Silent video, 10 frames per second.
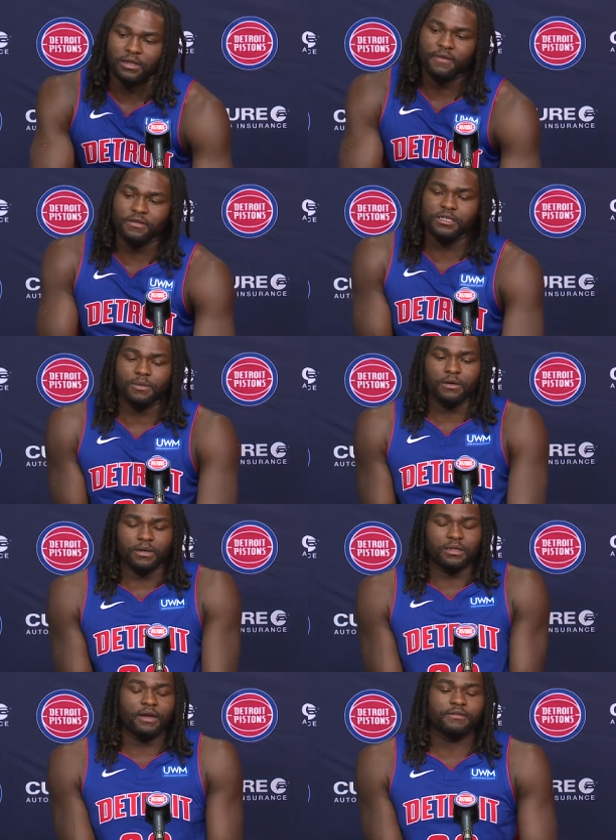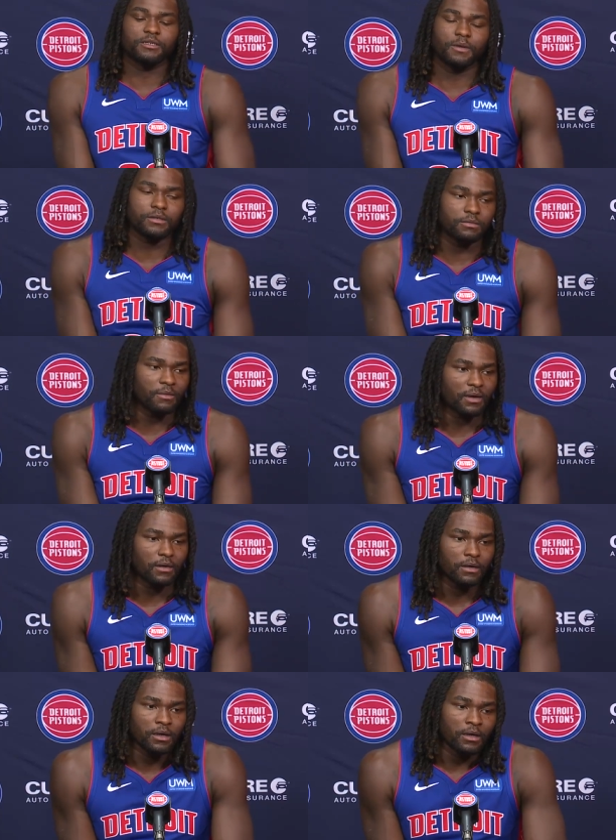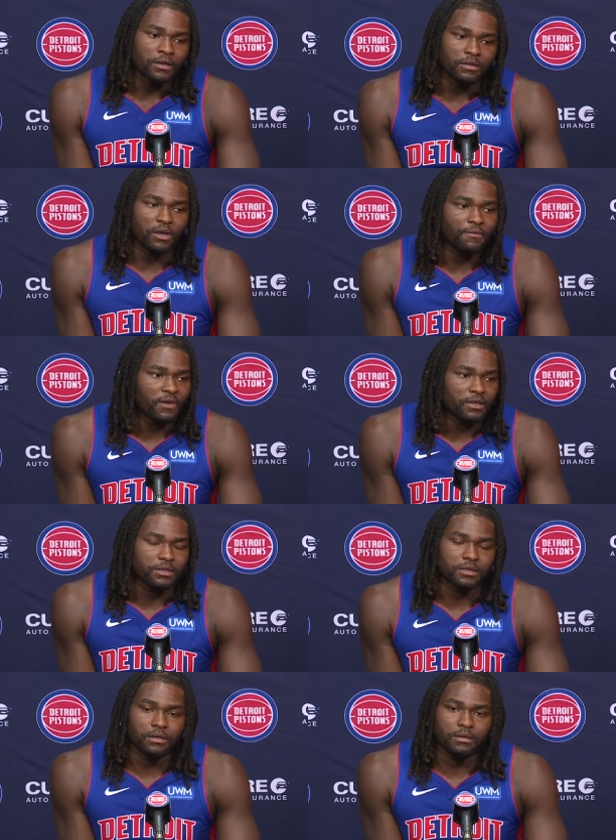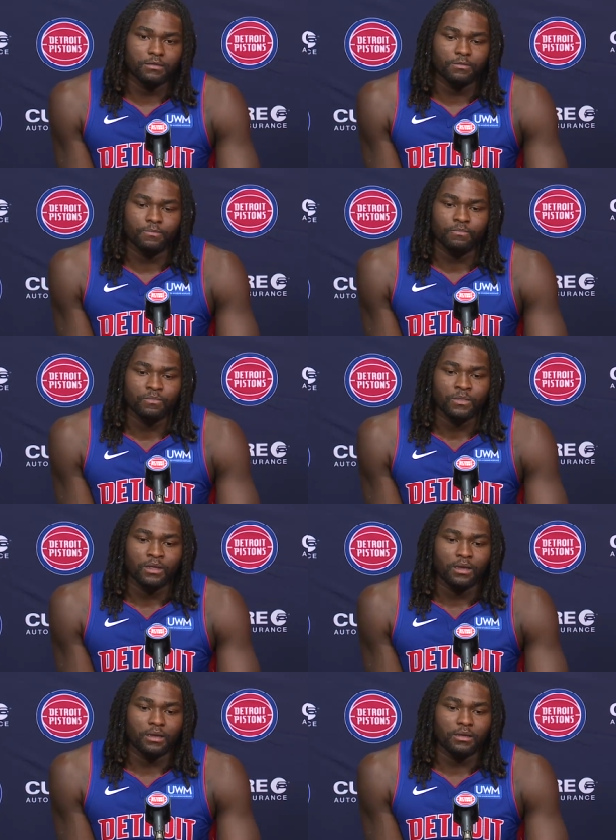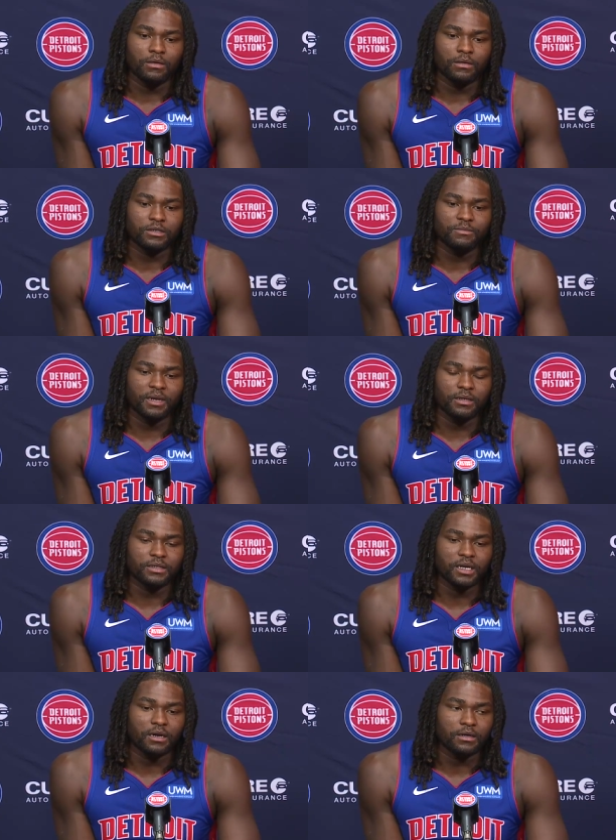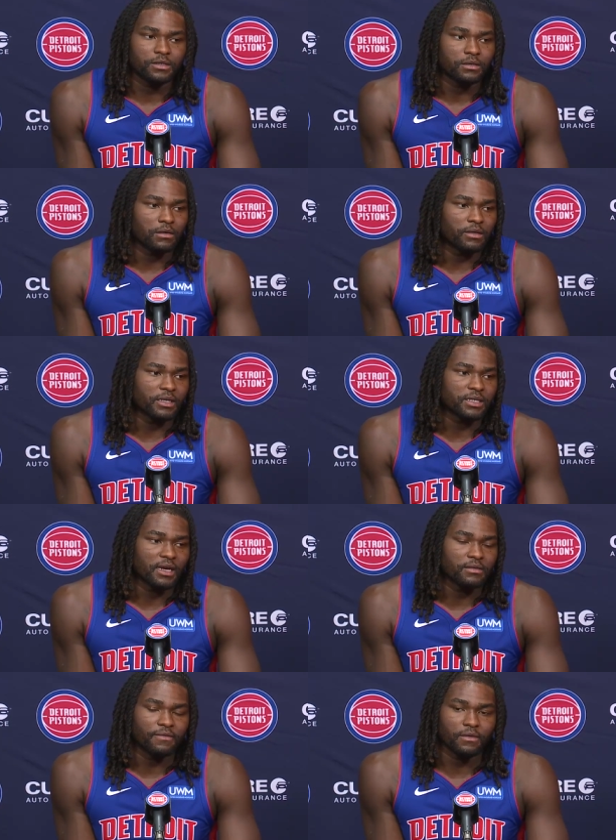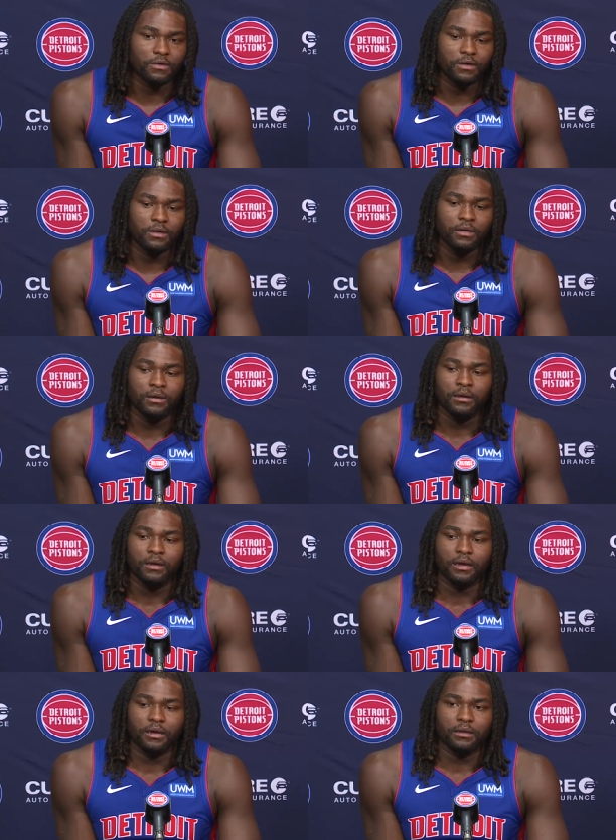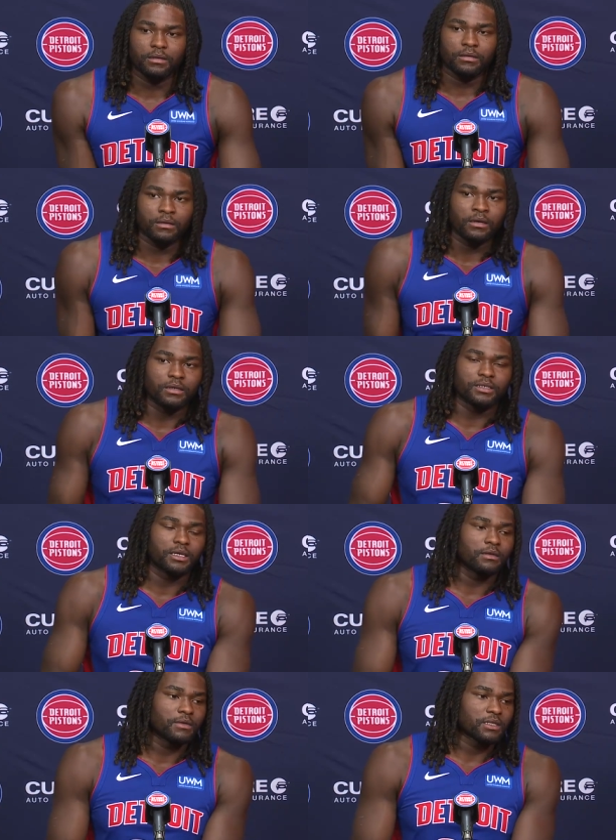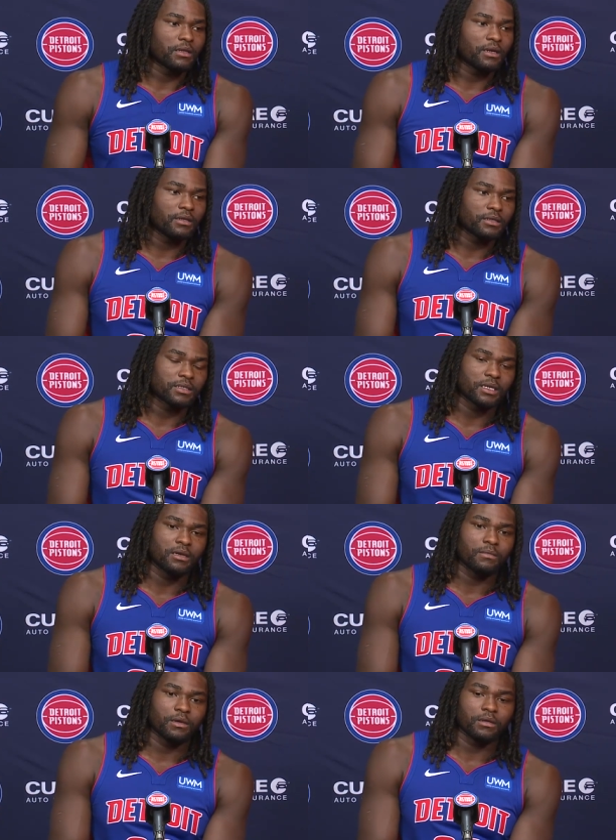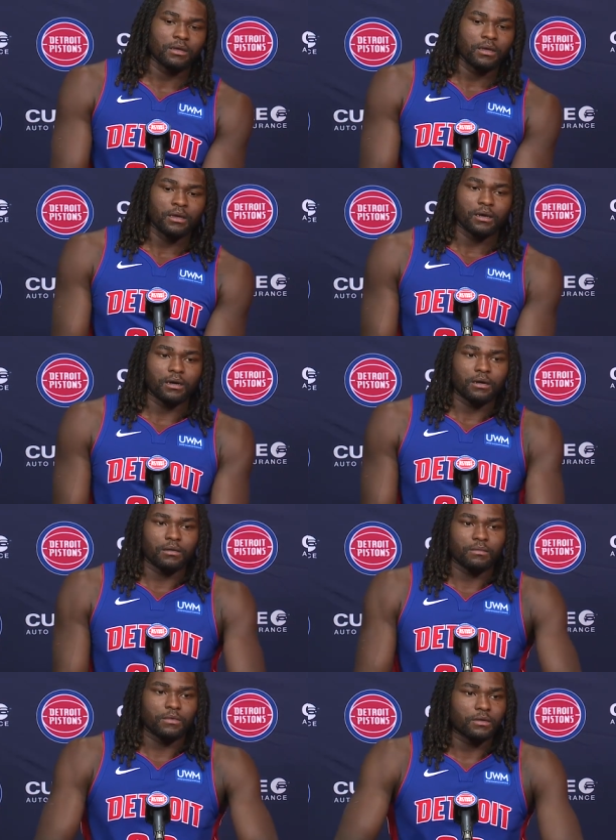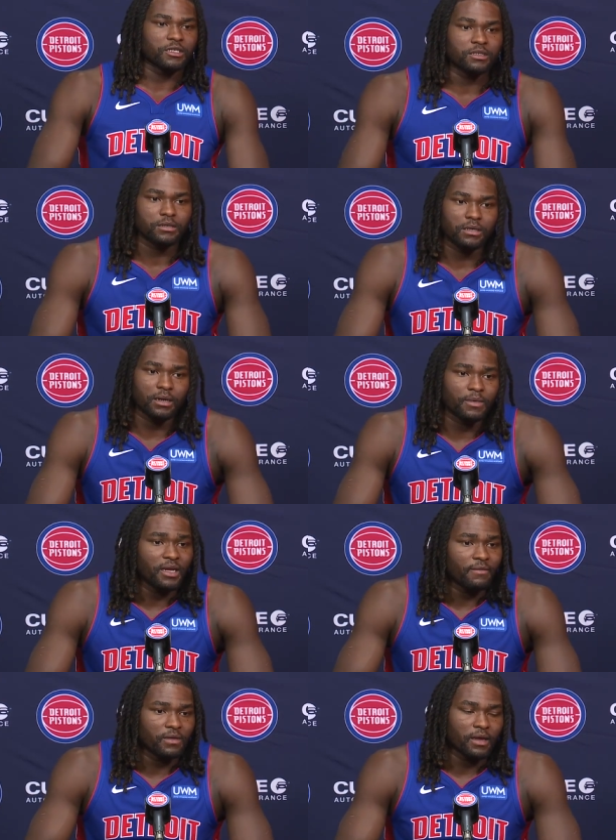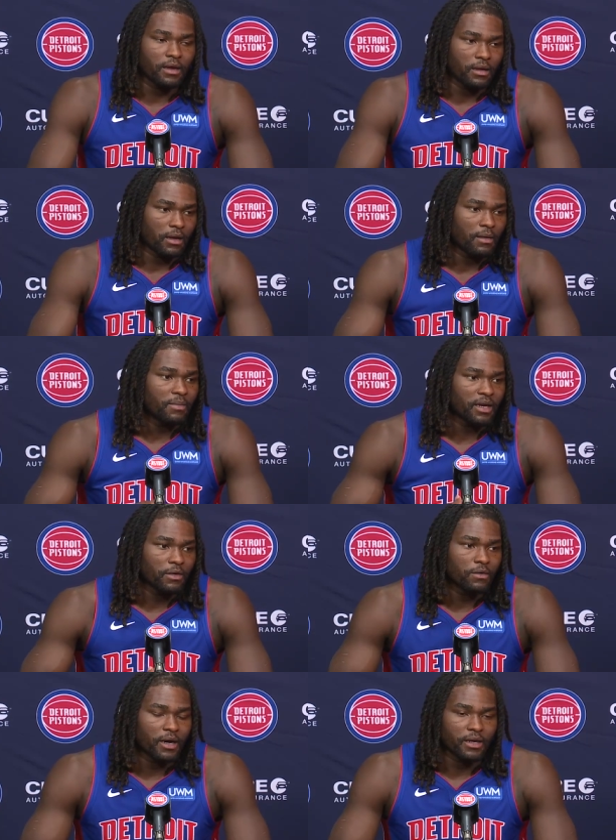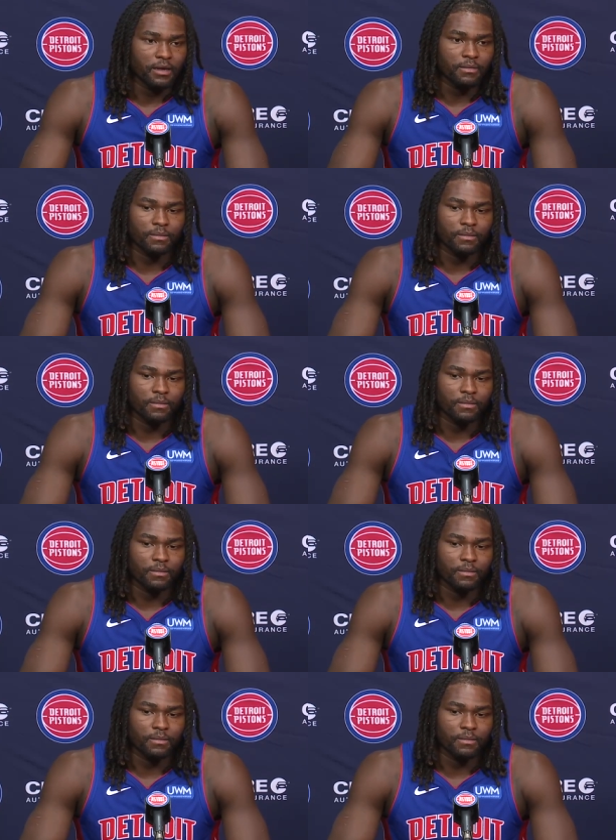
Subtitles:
Definitely spoke. He definitely spoke to me about defense, and you know, just being in charge on that side of the floor, and continuing to lead this team, and you know, just coming in every day and being who I am,